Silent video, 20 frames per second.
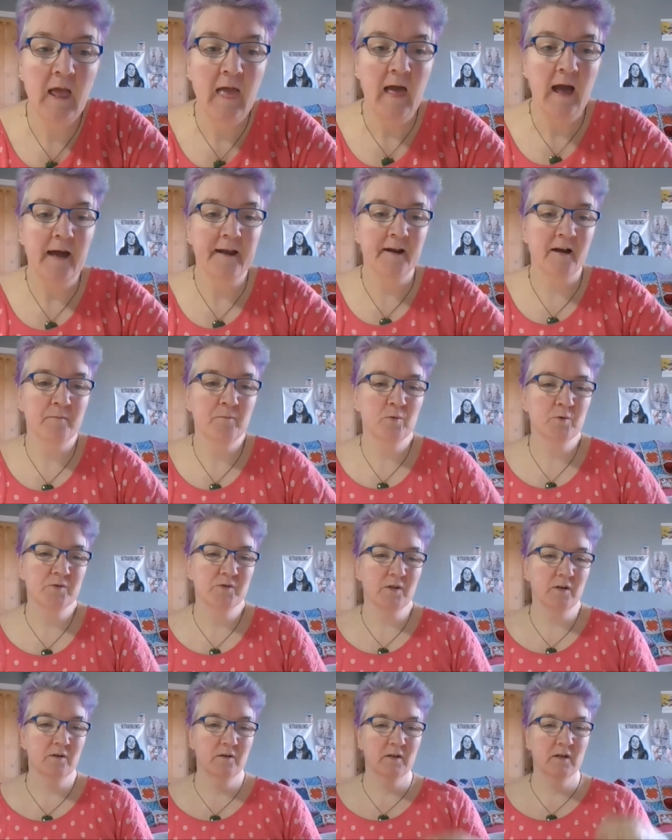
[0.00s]
and I'm
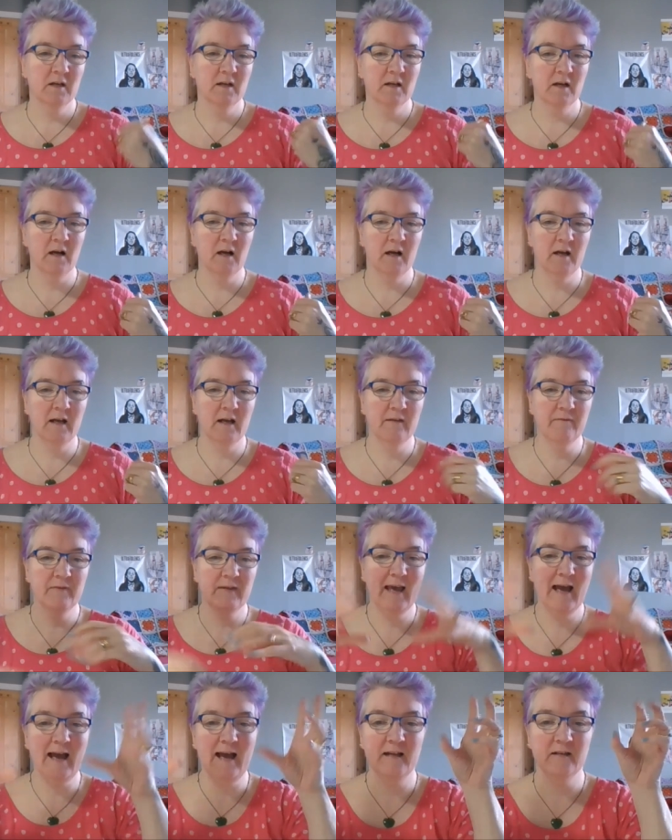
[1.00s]
also, uh, if the
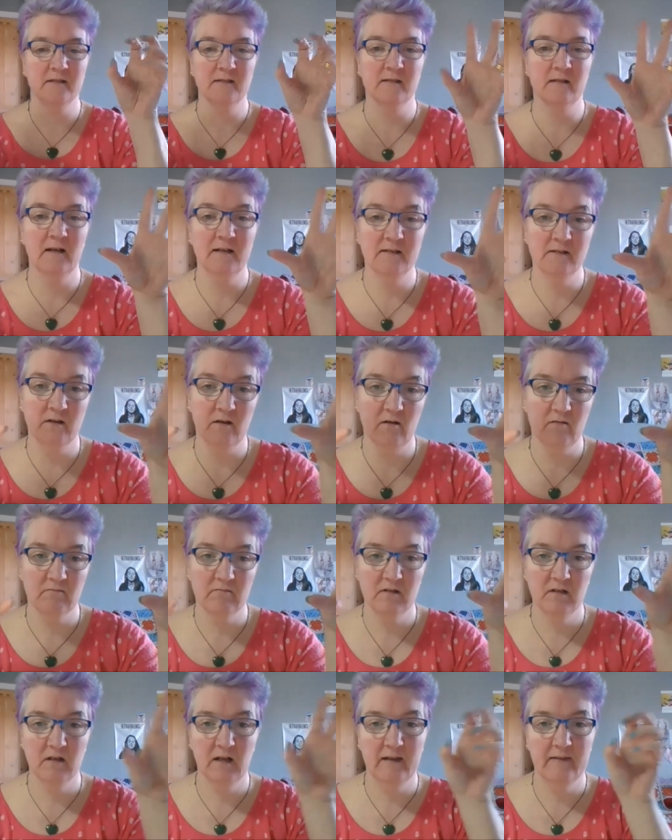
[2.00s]
cat decides to go,
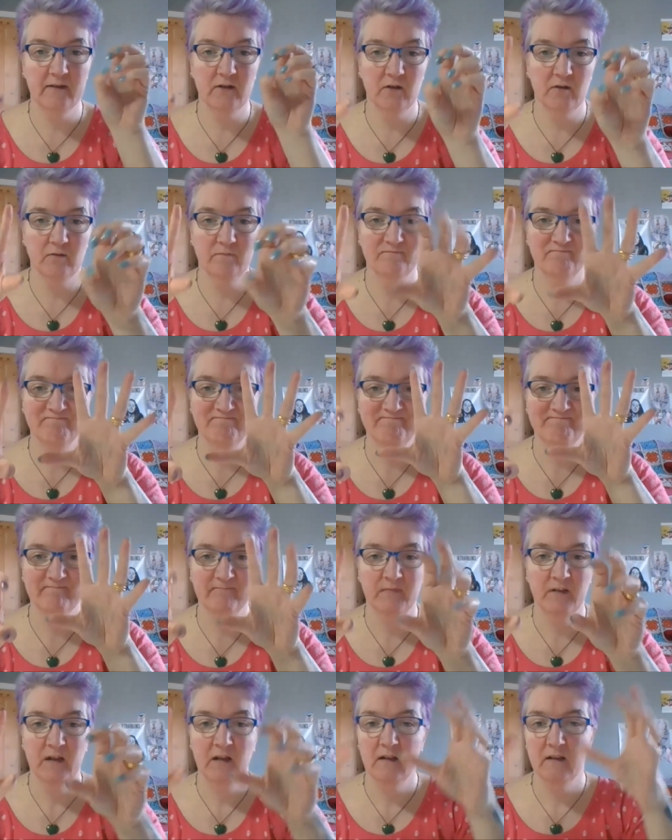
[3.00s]
like they do.
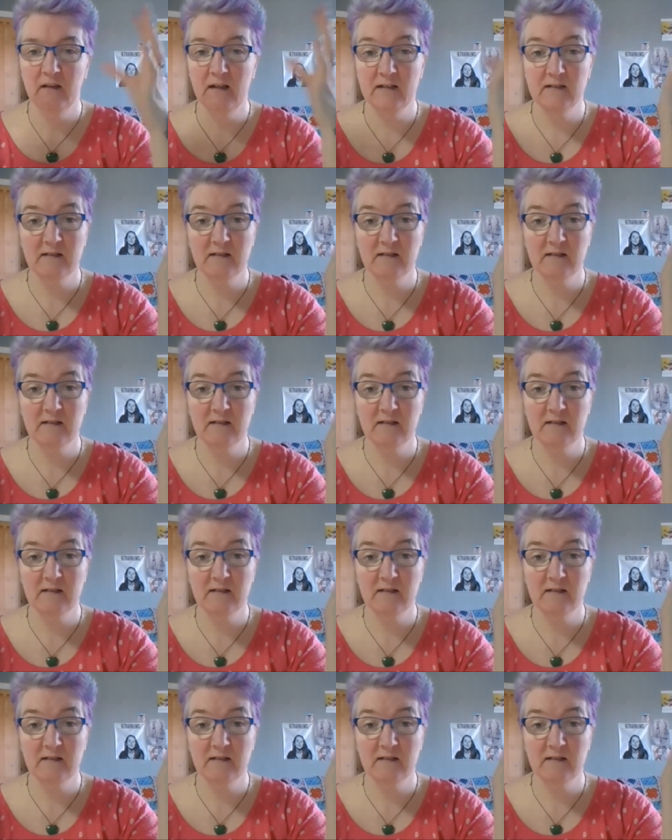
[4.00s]
That's